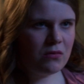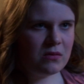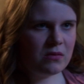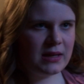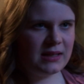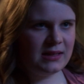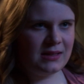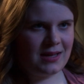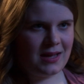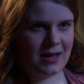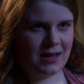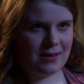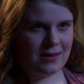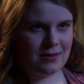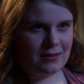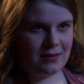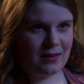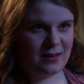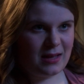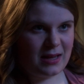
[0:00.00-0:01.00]
always
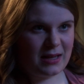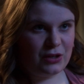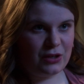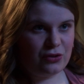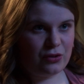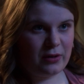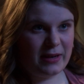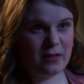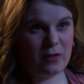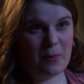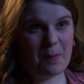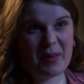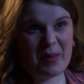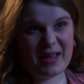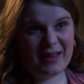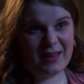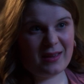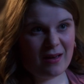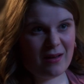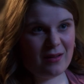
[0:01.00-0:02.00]
think that they can treat the
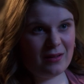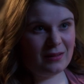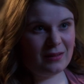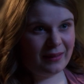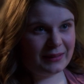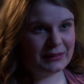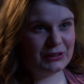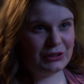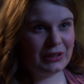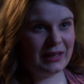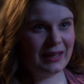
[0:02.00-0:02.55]
big girl like